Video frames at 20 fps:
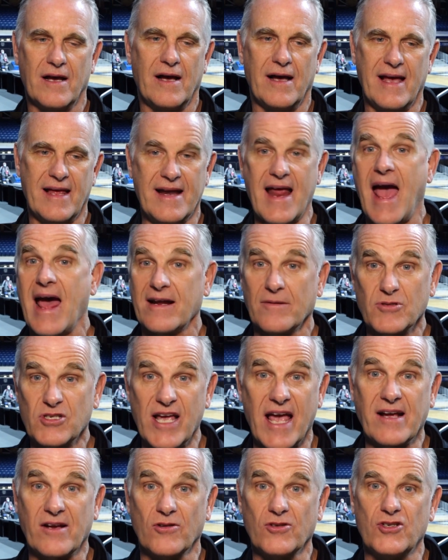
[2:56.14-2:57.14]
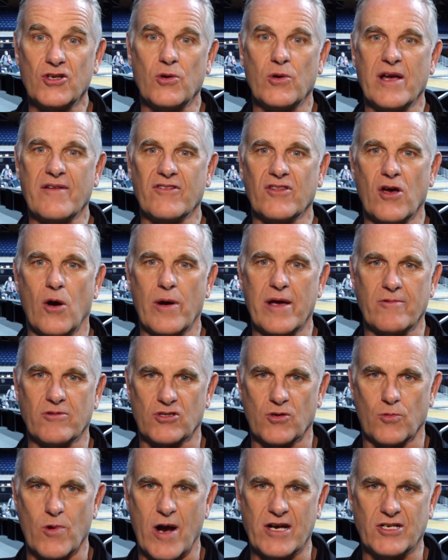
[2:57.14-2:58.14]
uh, and Adam Seiko too, even though he
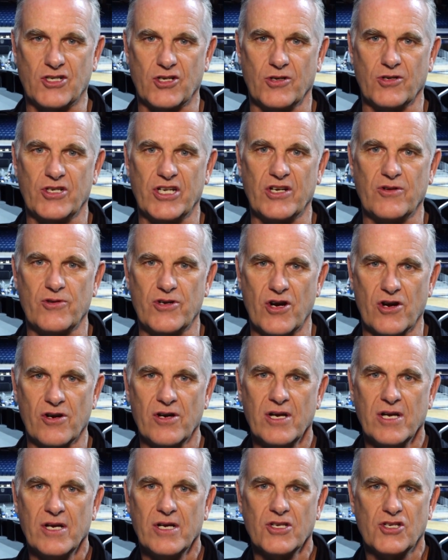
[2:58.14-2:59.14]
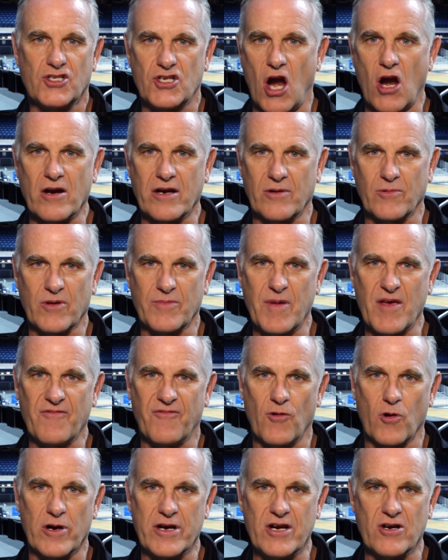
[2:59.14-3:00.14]
was a redshirt junior, started with me
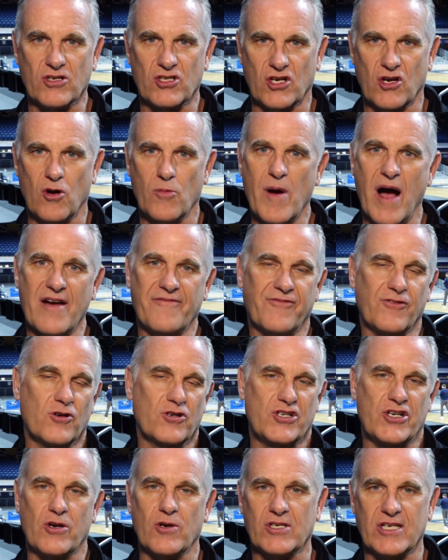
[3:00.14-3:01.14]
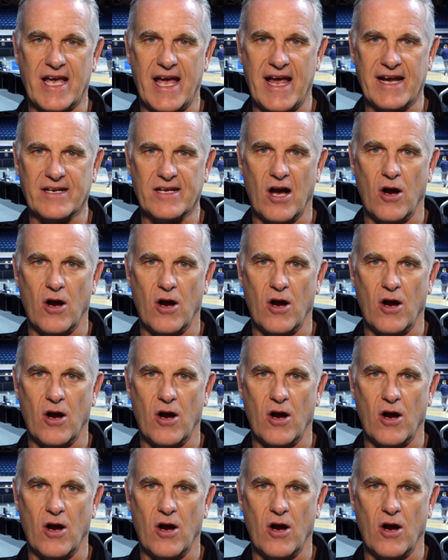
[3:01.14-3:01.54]
four years ago, my first year as a head